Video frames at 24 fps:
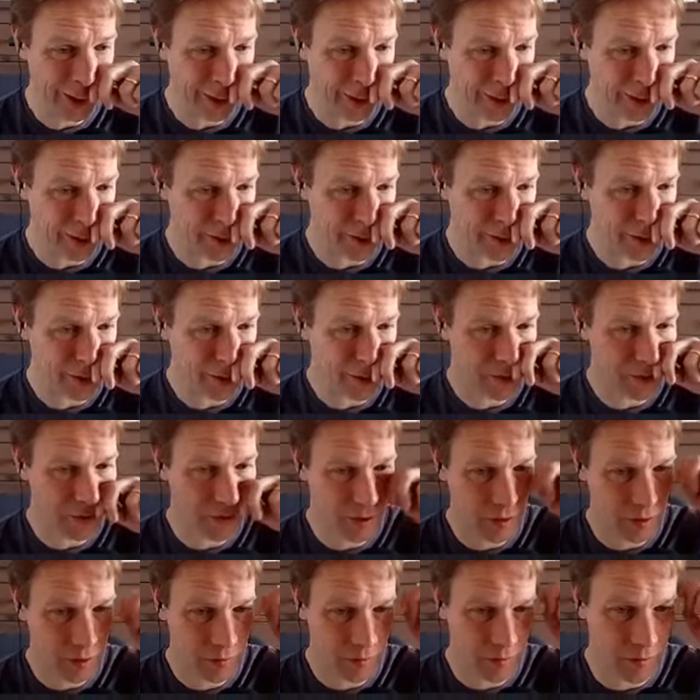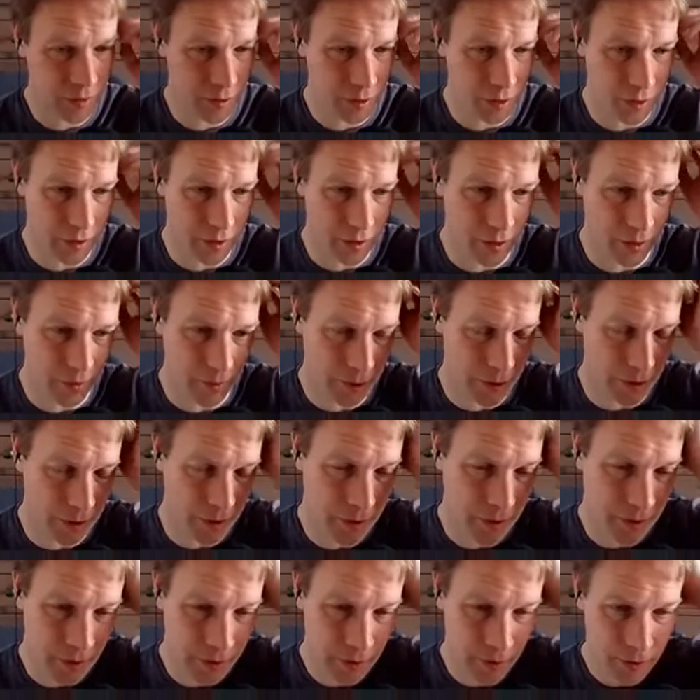on log file. Log file is either going to be
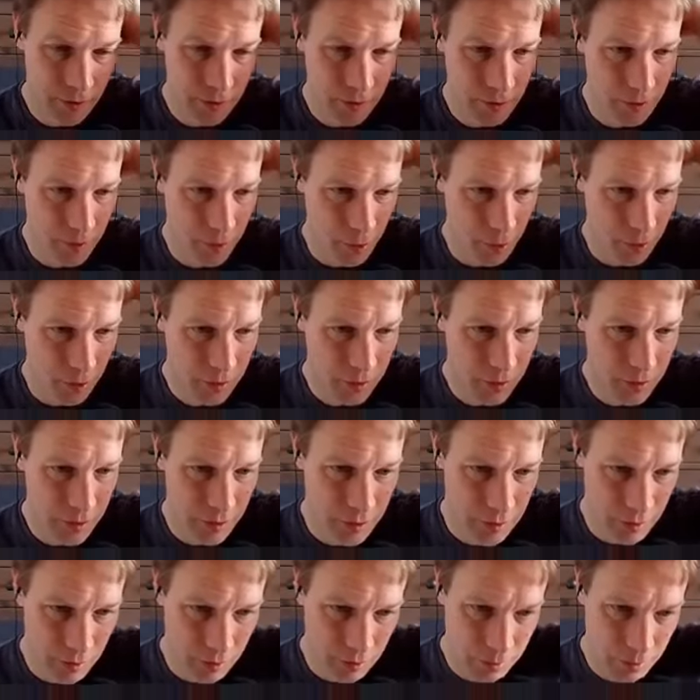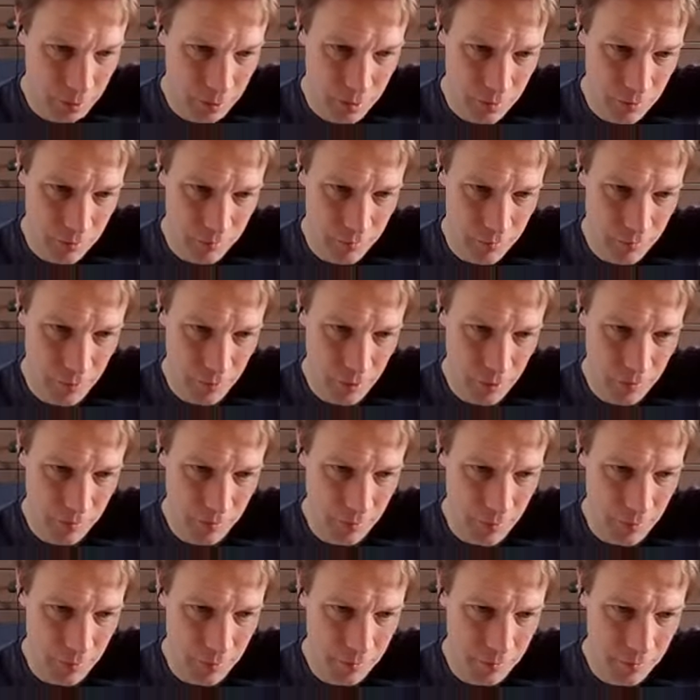some or none because it's an option of path
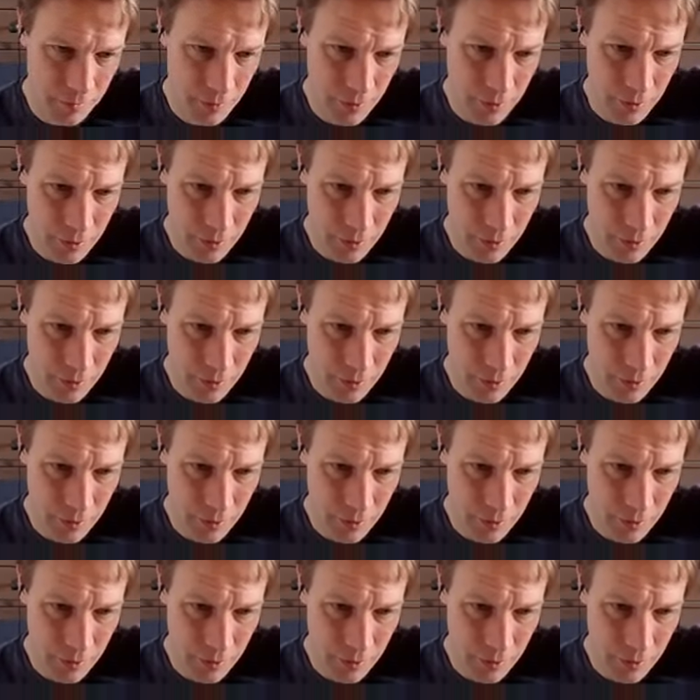buff.